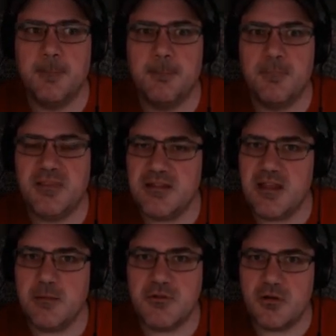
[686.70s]
But these
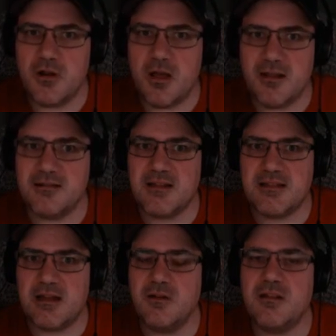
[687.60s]
games are not
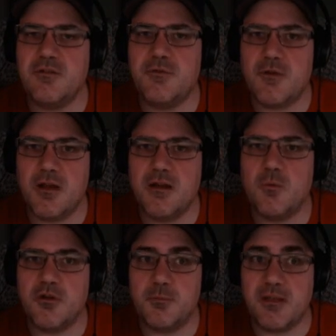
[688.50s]
necessarily fun
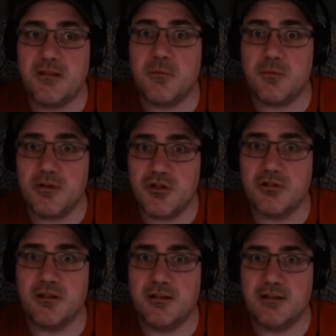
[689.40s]
when you played them
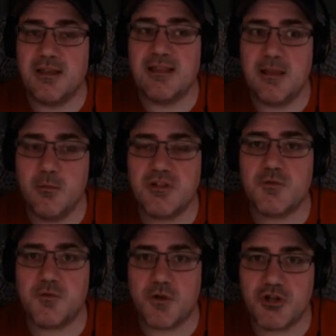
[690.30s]
originally. Like, it was
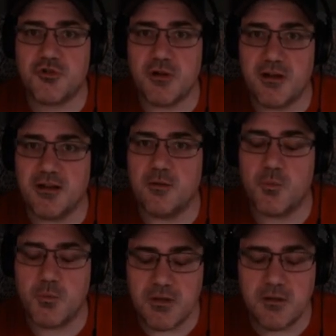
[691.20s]
frustrating,
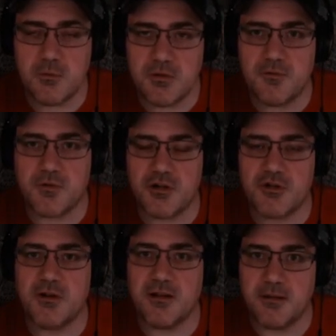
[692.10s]
really really
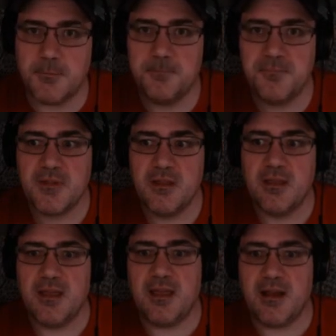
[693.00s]
frustrating.
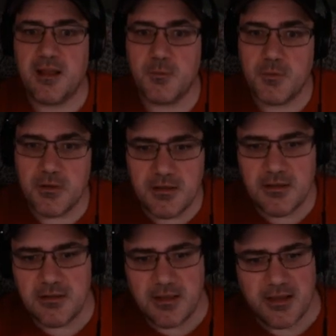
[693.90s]
And I
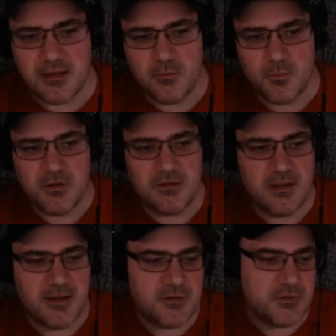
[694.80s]
really would
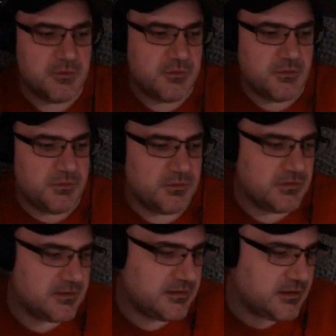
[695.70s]
like to,
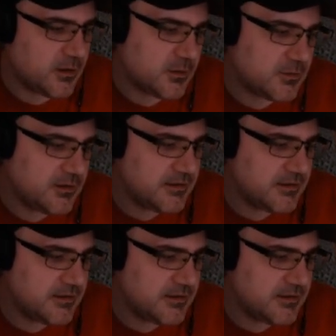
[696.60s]
you know,